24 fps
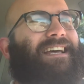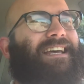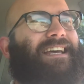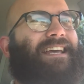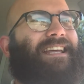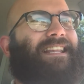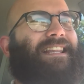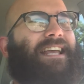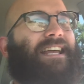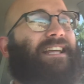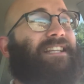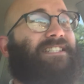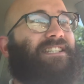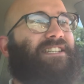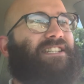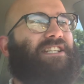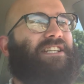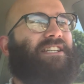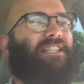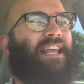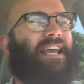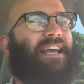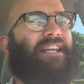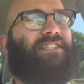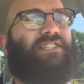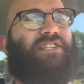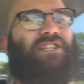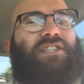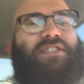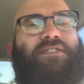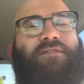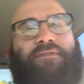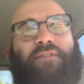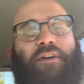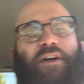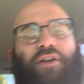it's
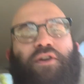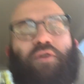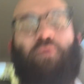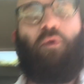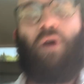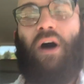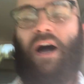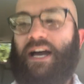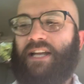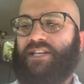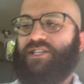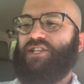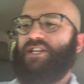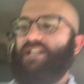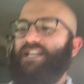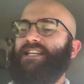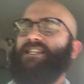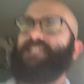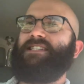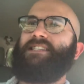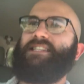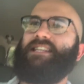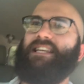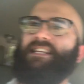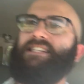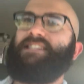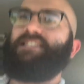just fun to watch. It's